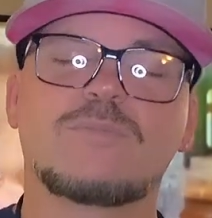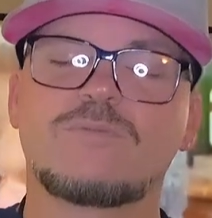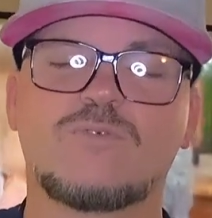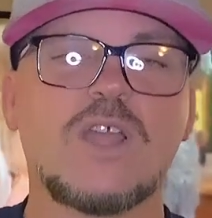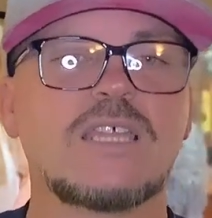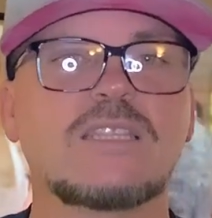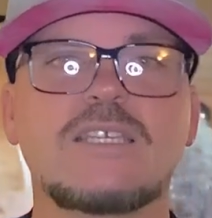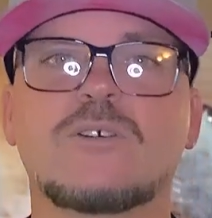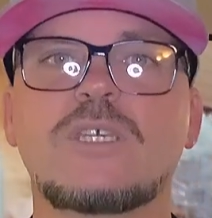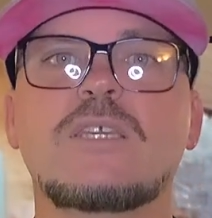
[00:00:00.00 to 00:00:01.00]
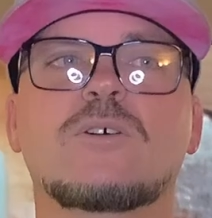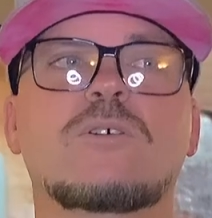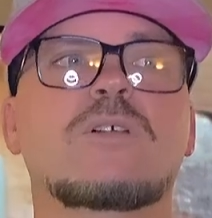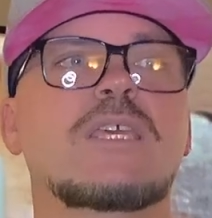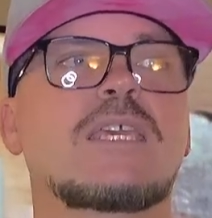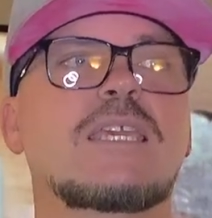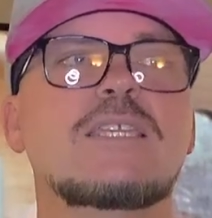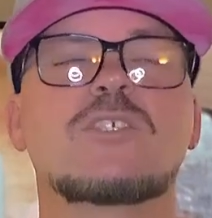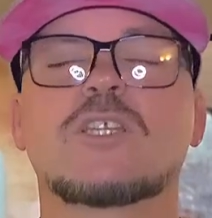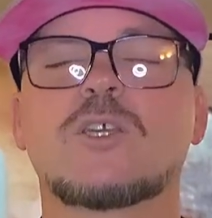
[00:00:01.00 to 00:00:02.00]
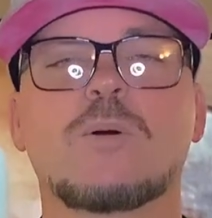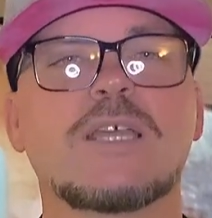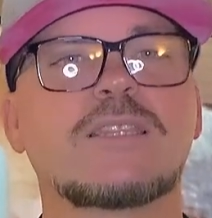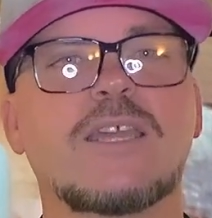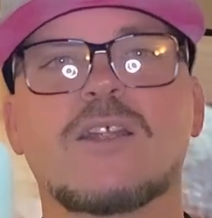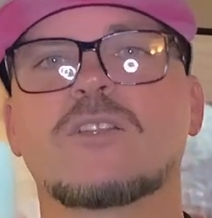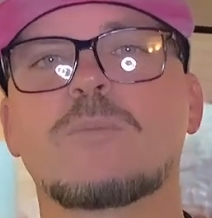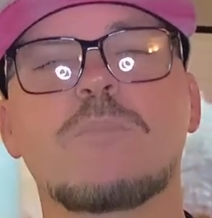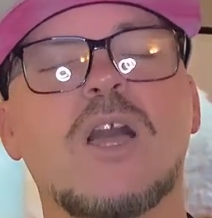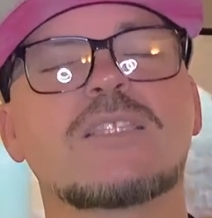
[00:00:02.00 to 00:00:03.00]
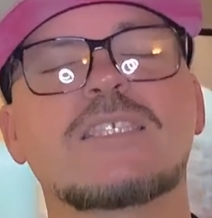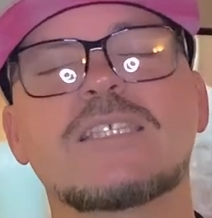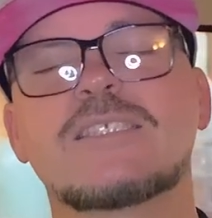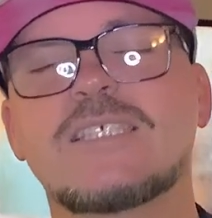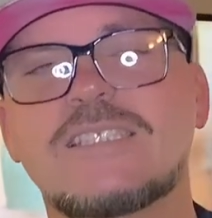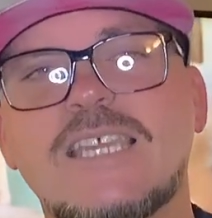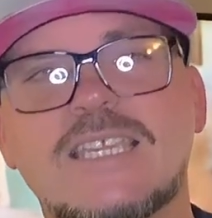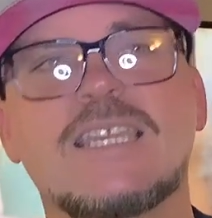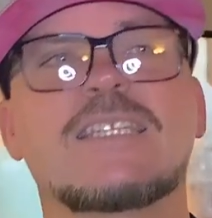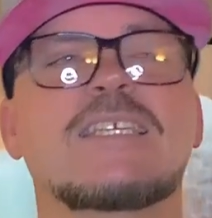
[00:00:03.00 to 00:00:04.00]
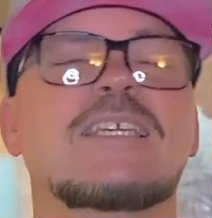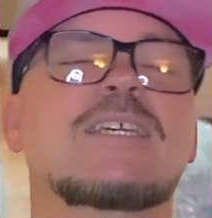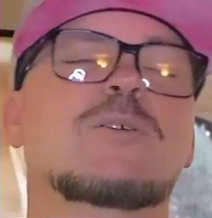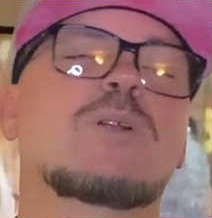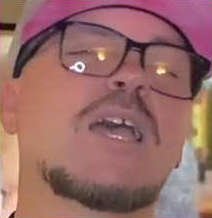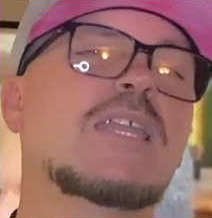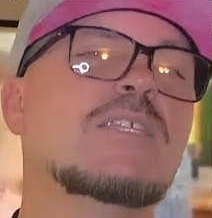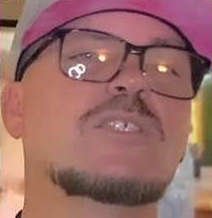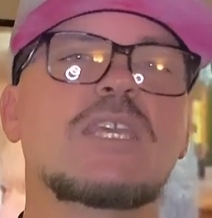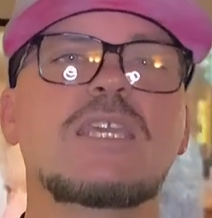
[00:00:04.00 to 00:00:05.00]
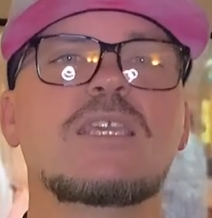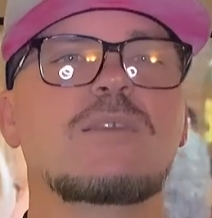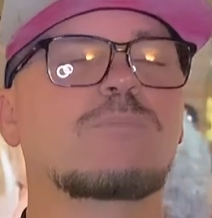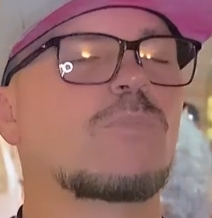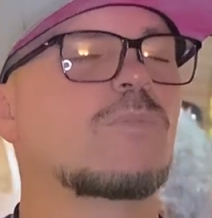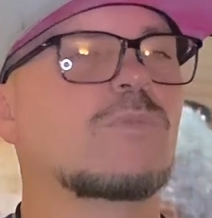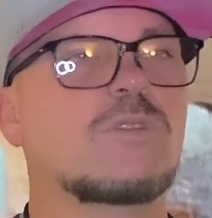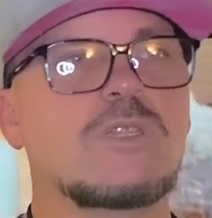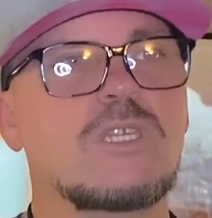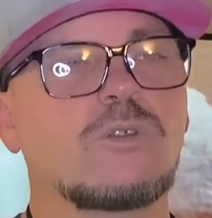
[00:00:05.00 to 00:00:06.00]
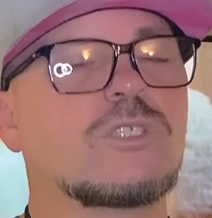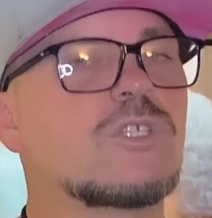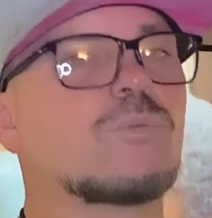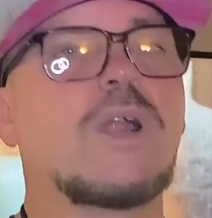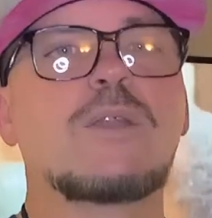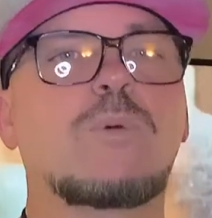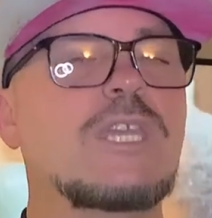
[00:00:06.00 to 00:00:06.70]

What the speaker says: Fred, Legal Eagle, he's going to go out there, and Lamont gets the ticket, right? He yielded to the right of way.